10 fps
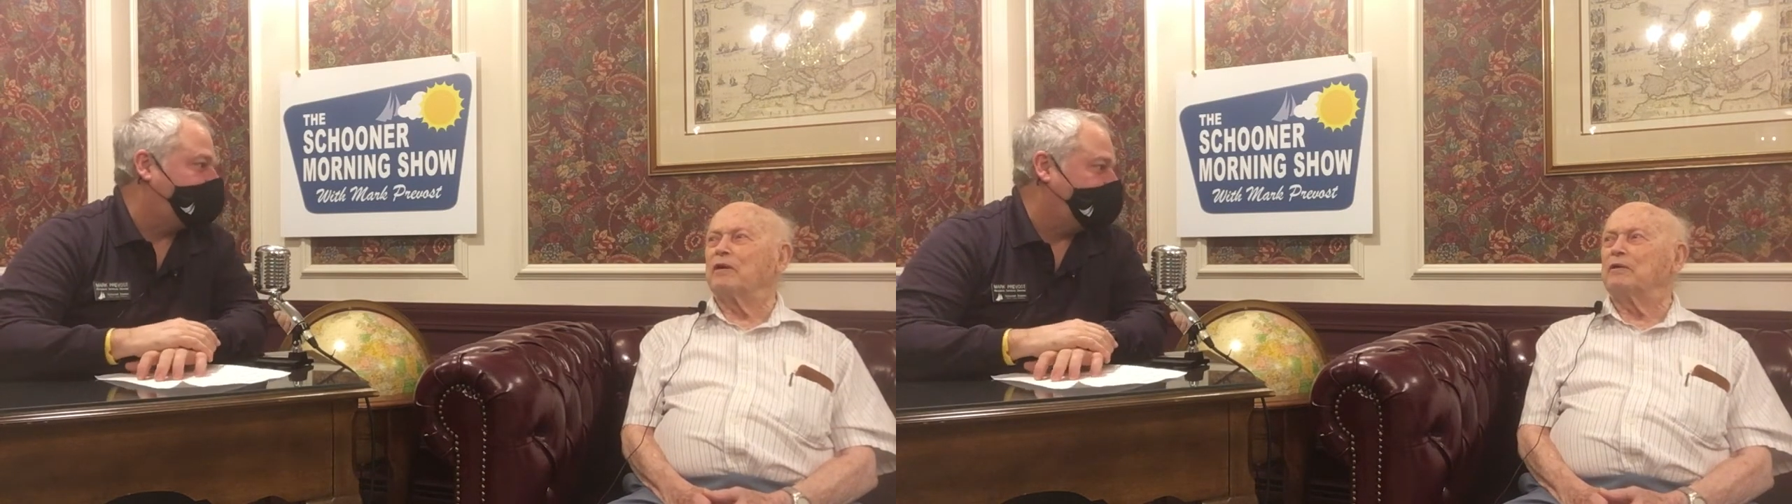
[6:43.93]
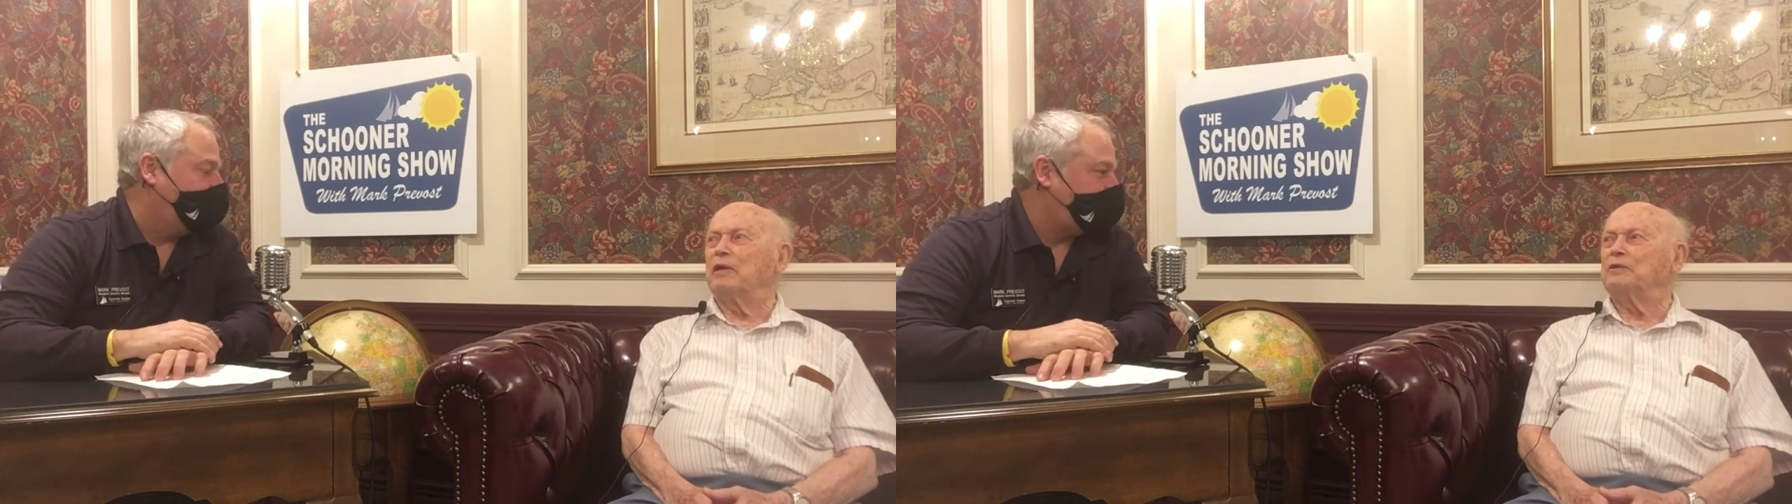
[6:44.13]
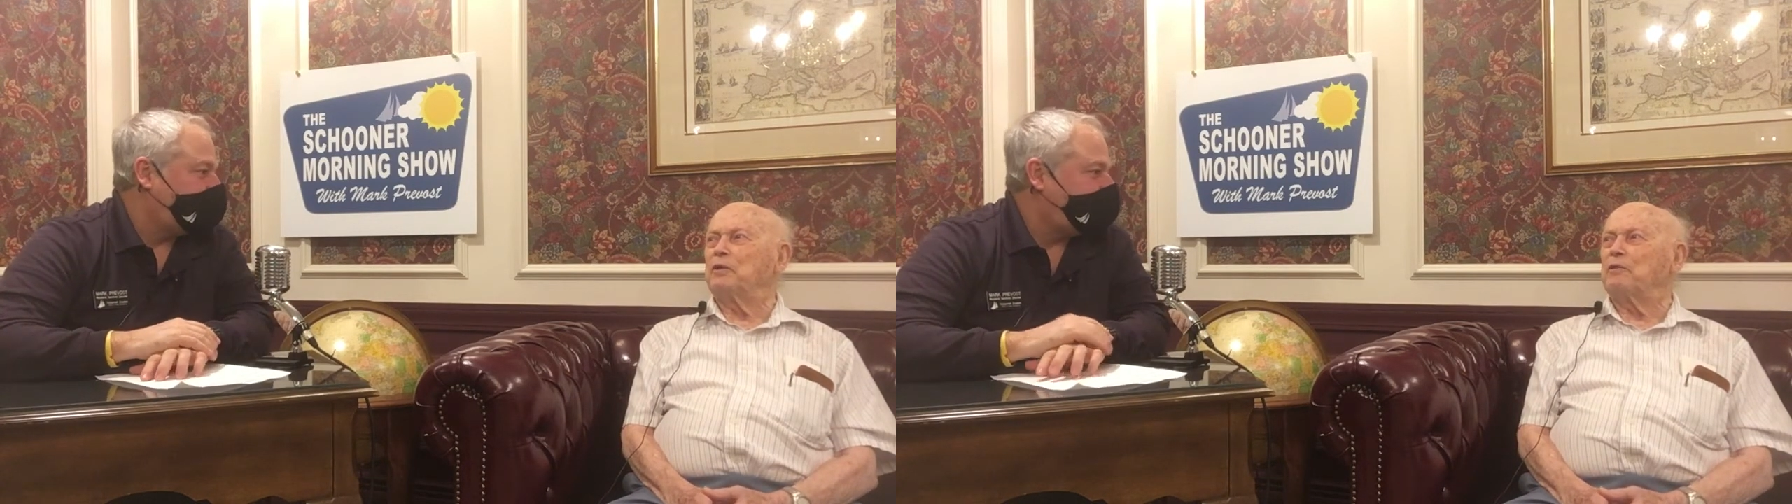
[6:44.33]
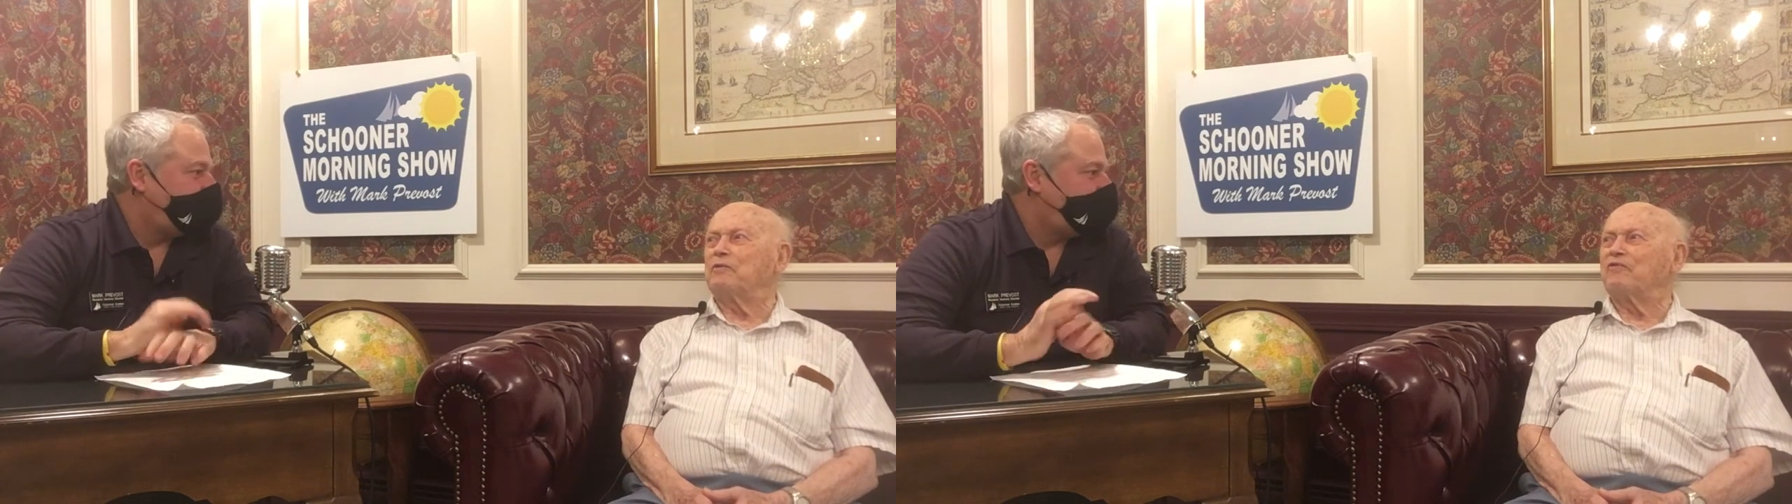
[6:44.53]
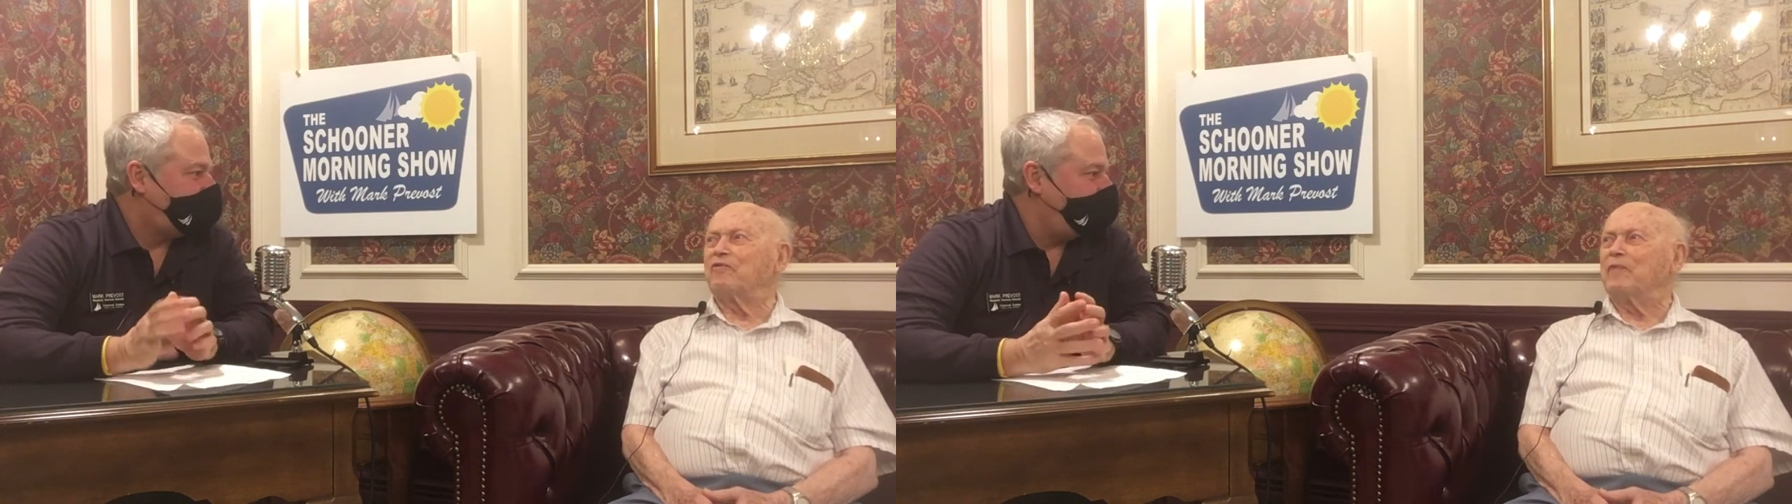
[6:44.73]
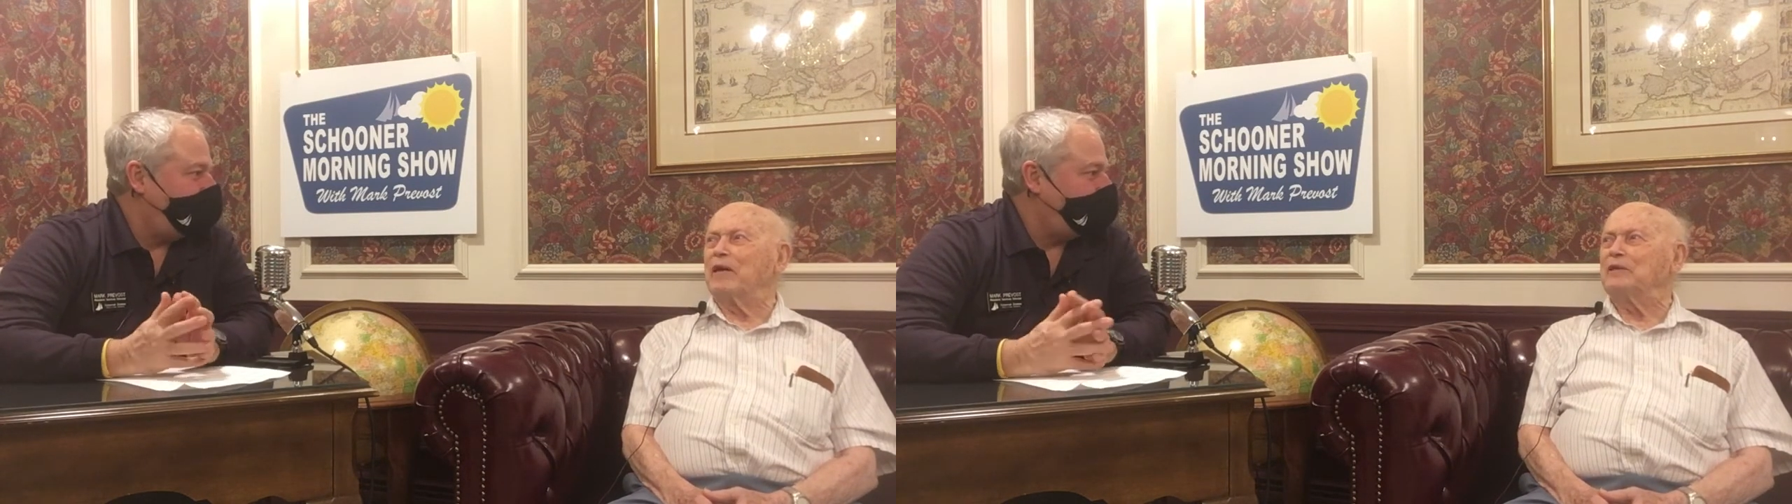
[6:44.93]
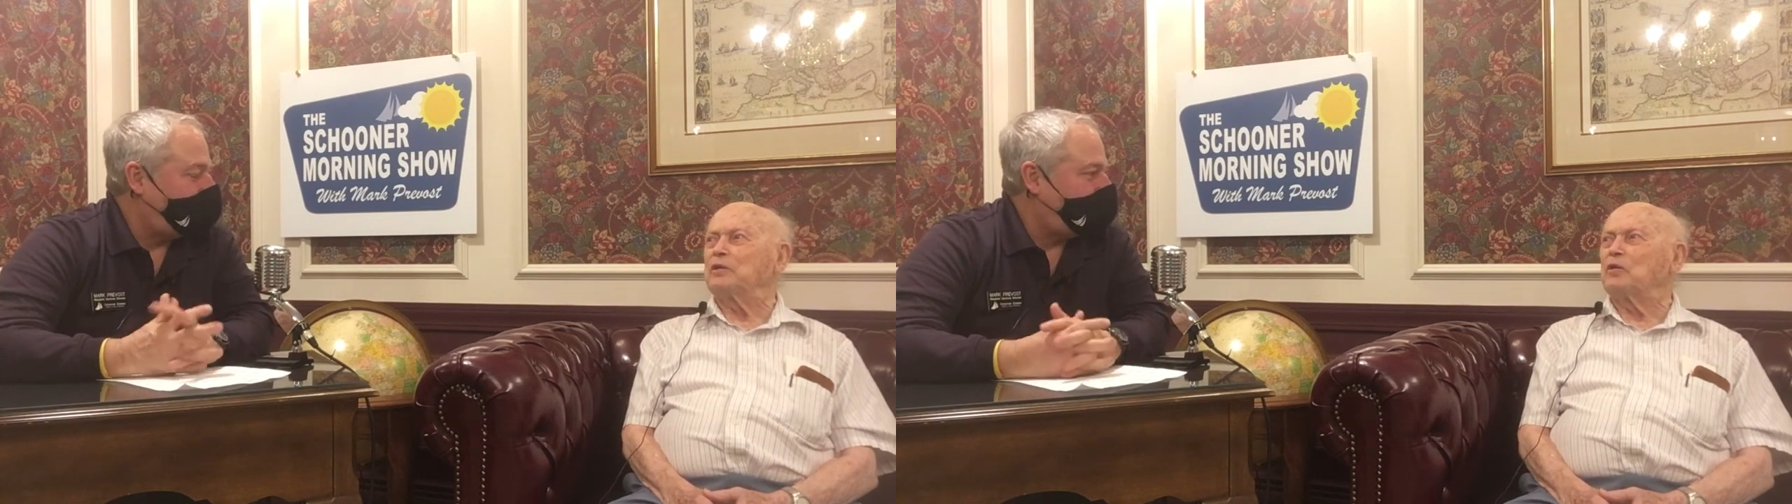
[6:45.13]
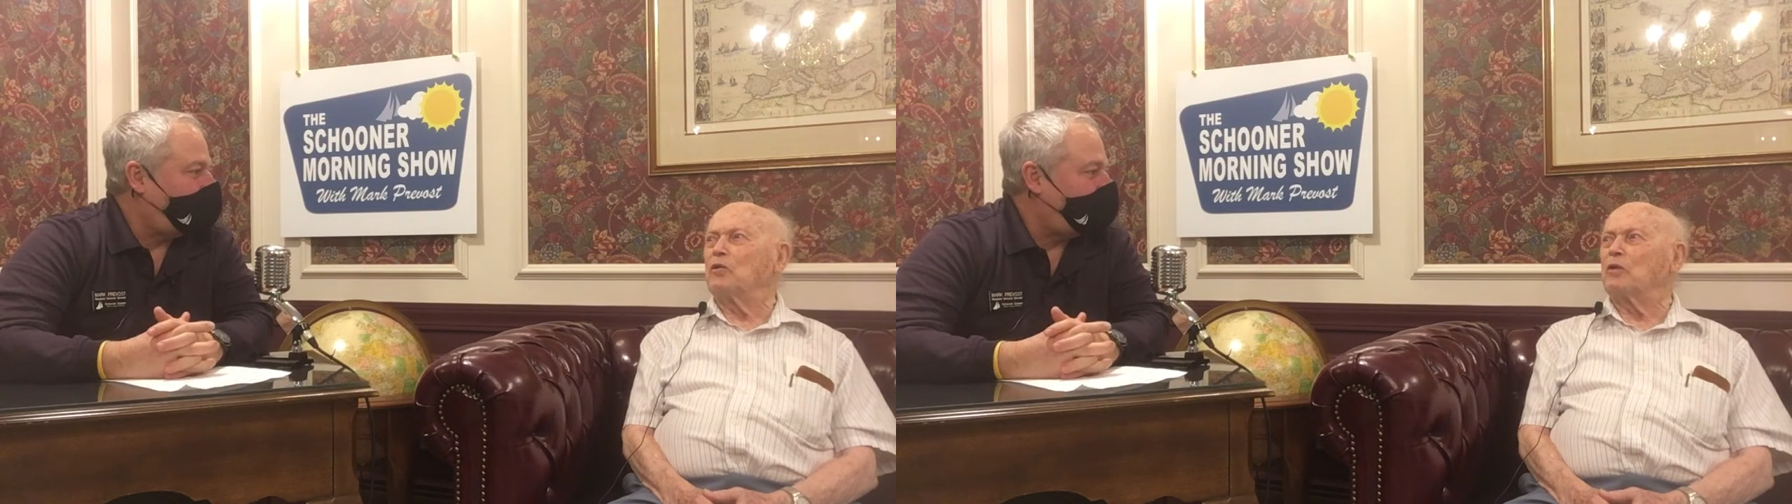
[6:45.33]
graduated from high
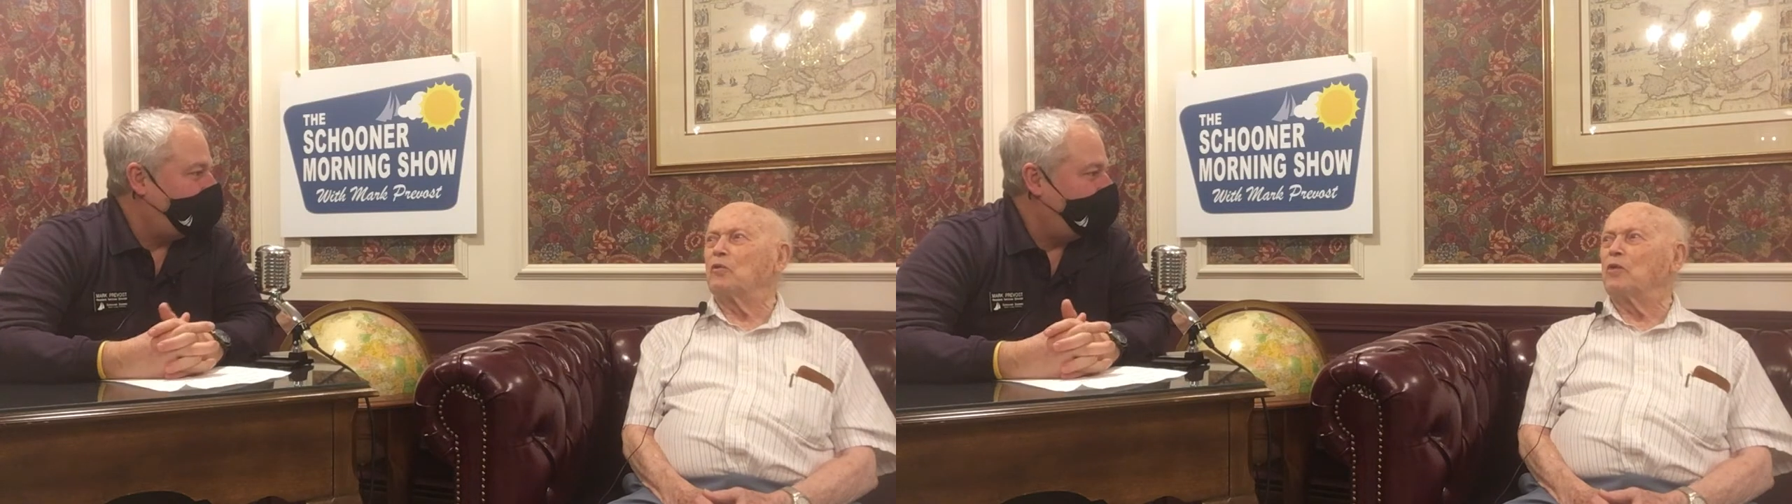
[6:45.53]
school,